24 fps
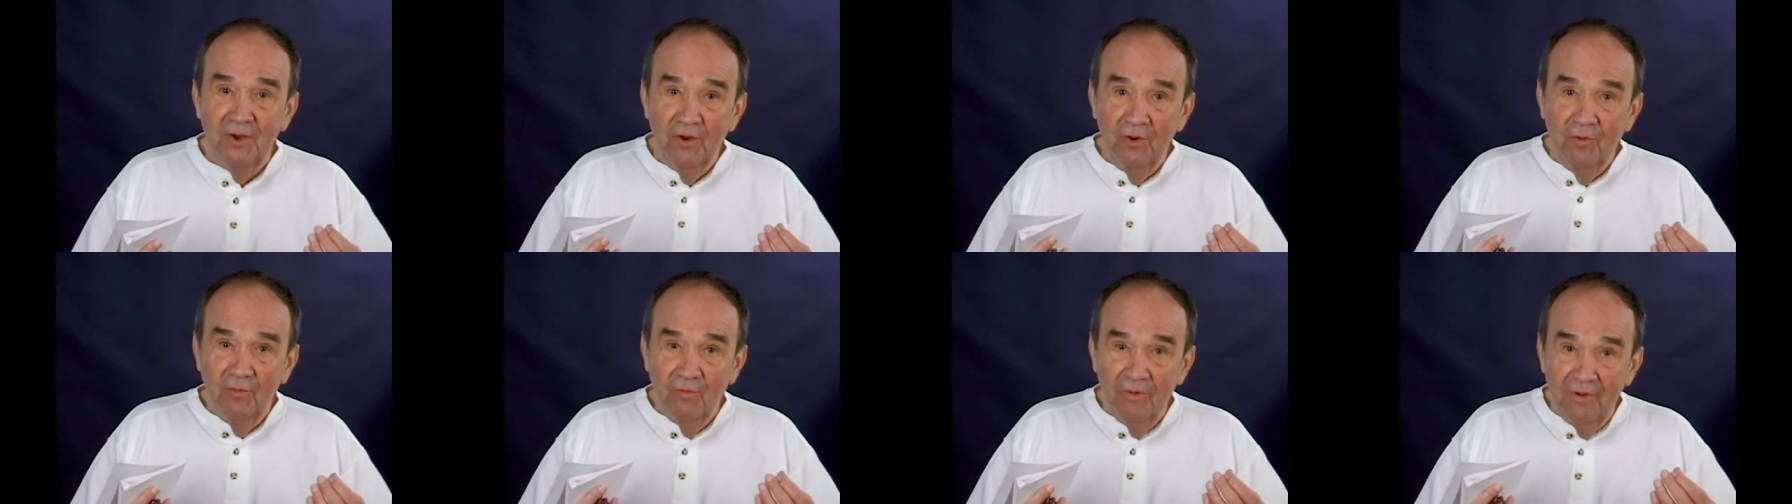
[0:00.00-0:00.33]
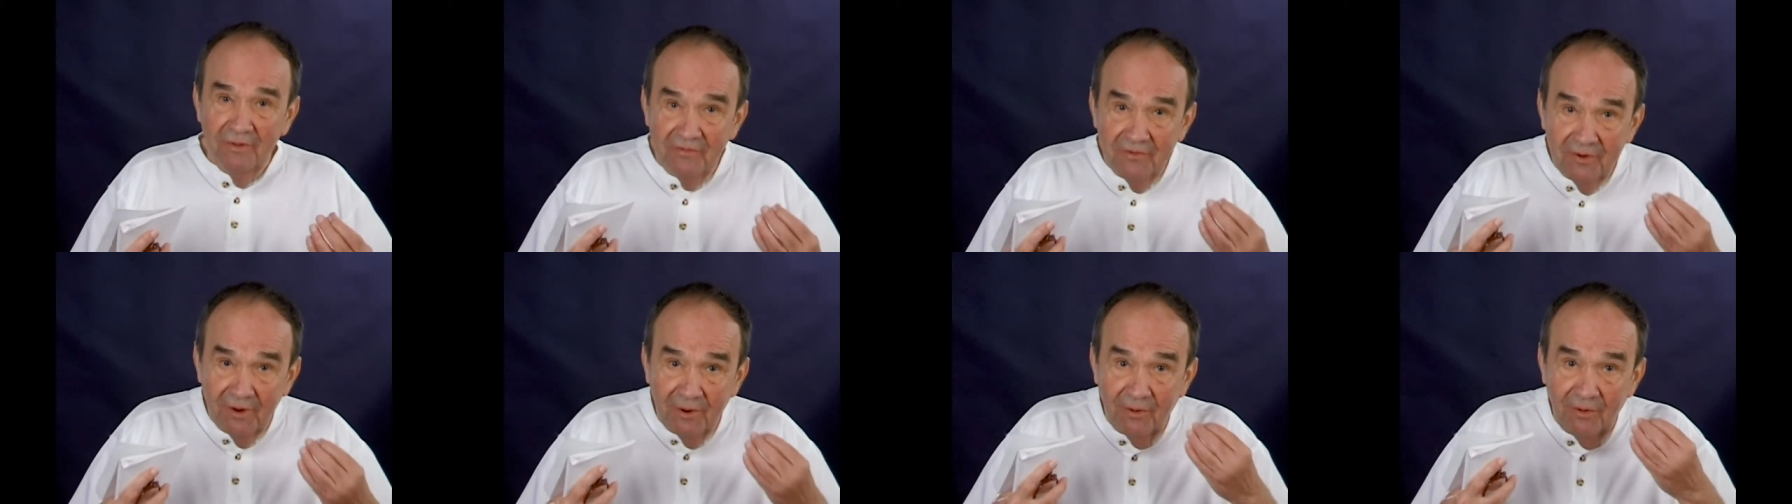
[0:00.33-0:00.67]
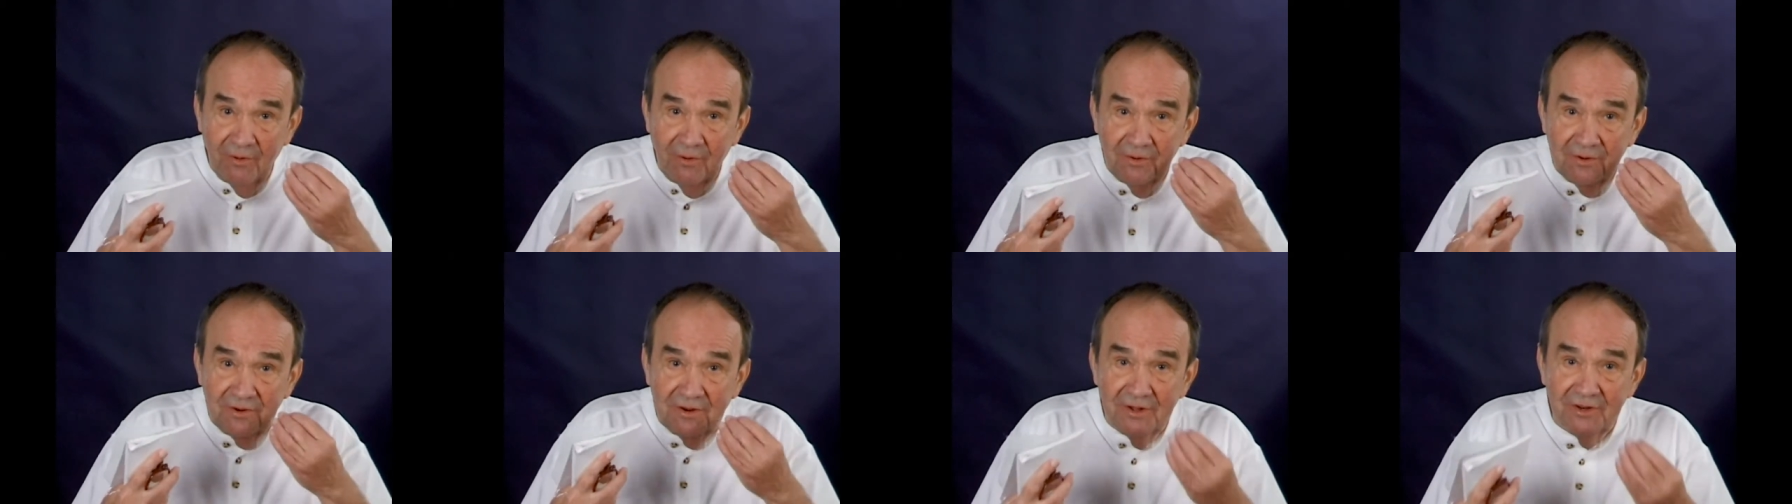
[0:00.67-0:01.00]
with your
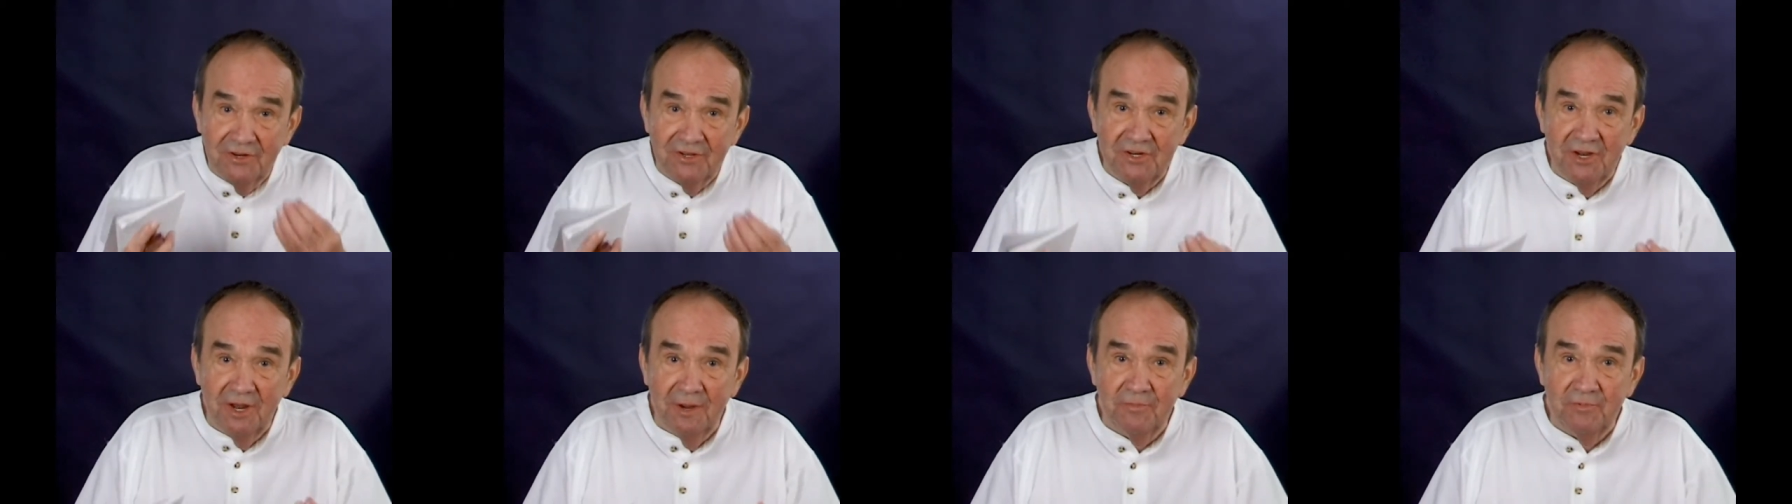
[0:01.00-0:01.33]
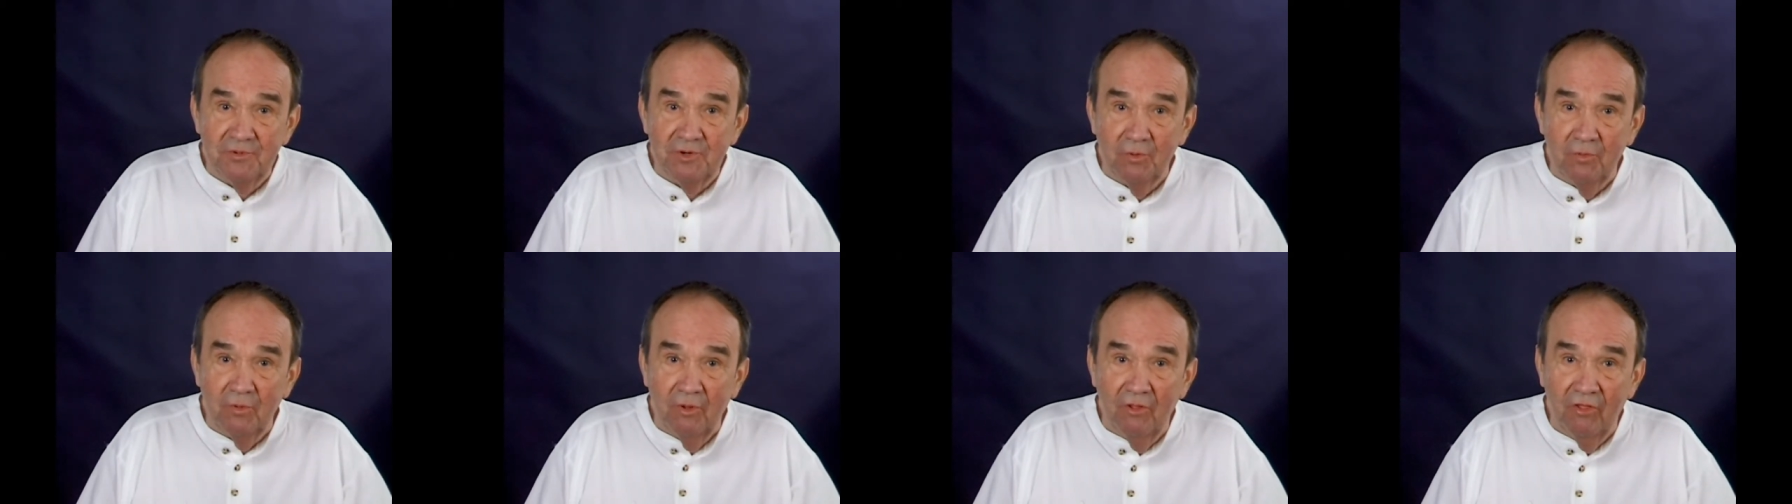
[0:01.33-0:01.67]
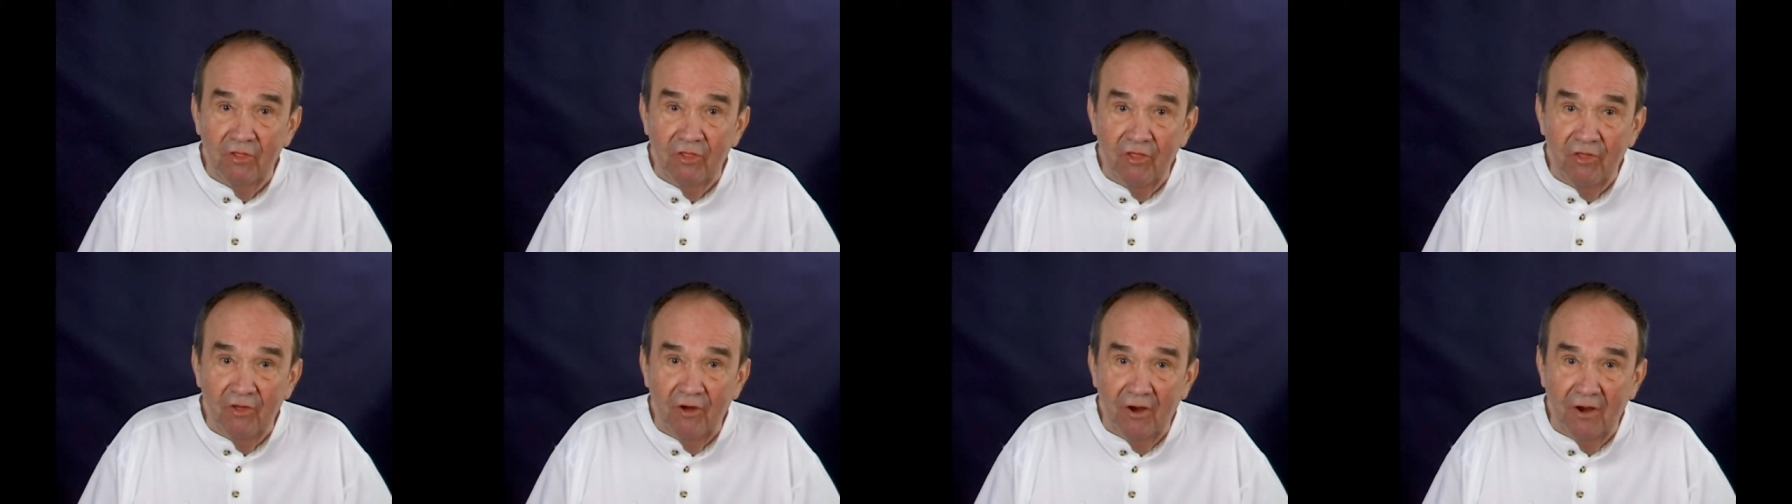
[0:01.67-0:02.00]
own conceptual
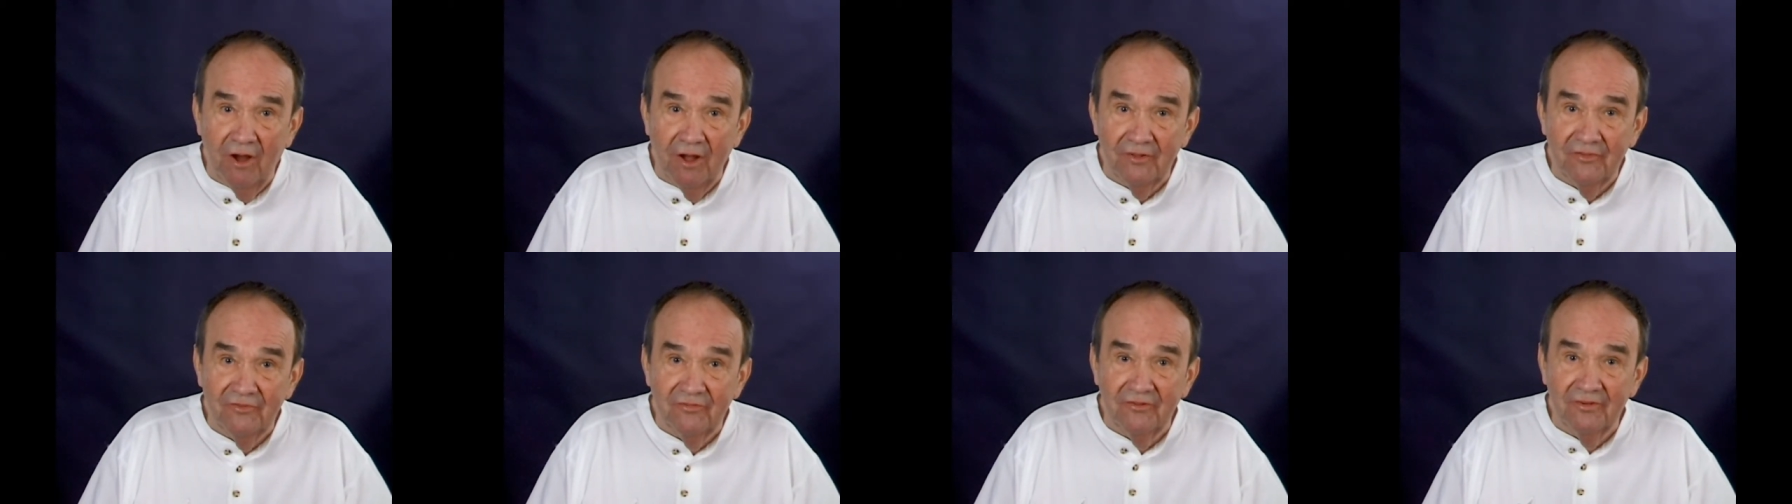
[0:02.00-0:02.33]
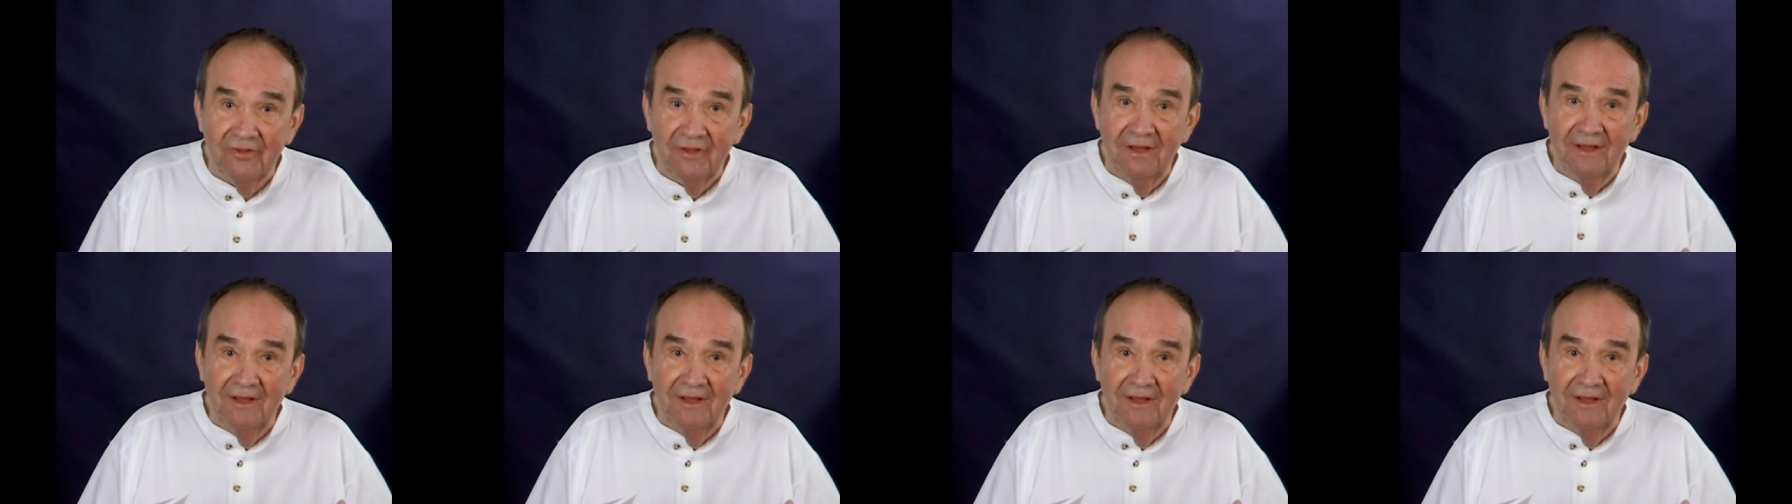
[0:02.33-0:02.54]
thoughts